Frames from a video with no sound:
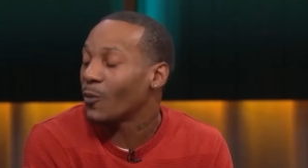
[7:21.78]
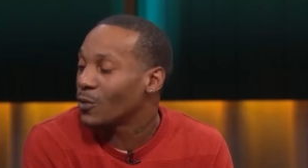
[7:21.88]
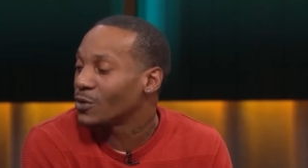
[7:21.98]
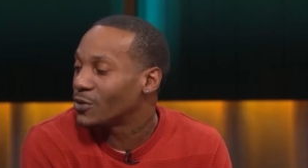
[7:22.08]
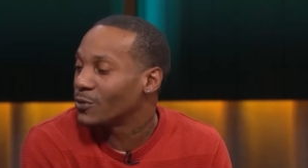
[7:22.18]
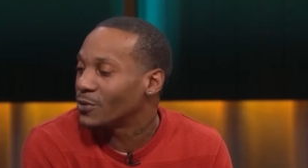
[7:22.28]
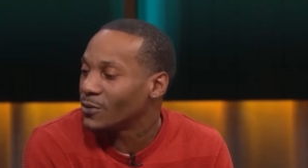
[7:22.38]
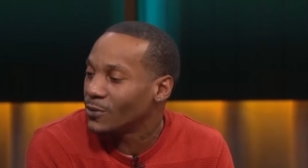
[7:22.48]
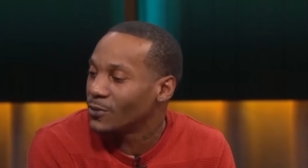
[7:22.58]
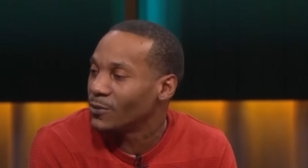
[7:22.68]
I want you
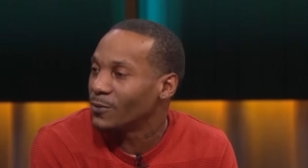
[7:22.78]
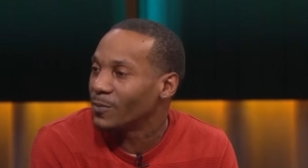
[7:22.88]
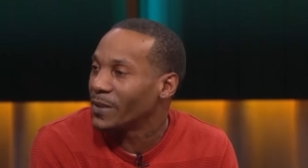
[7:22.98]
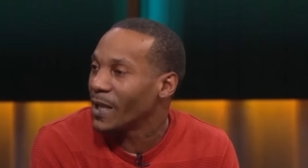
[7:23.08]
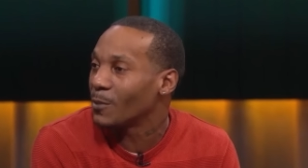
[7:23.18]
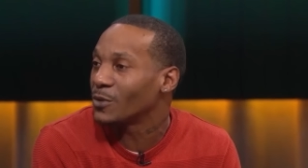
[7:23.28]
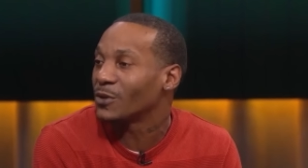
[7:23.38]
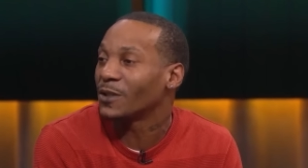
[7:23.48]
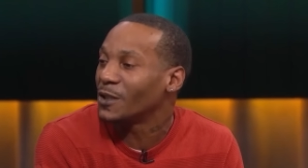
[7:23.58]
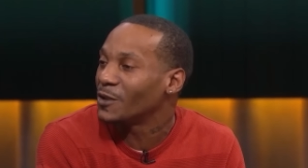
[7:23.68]
to be able
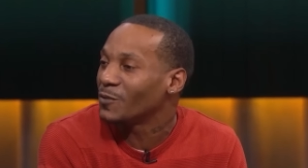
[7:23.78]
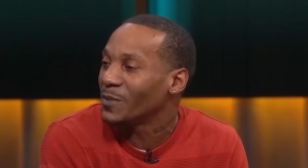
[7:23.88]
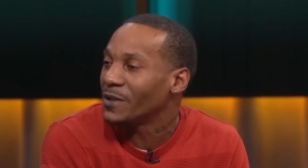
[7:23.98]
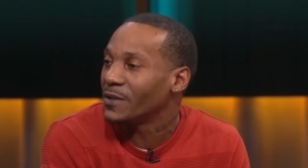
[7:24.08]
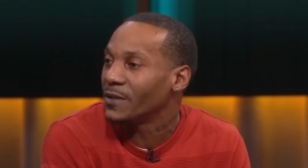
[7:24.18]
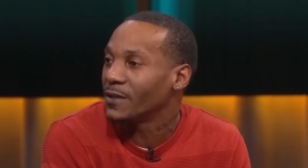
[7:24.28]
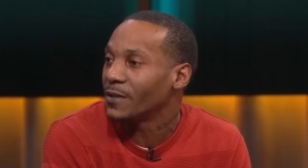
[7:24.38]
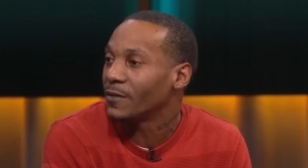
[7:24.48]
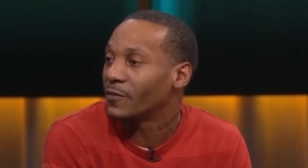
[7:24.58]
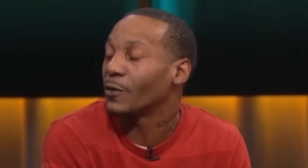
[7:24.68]
to love me
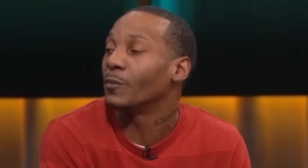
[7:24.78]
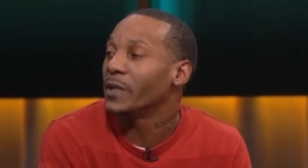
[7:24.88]
for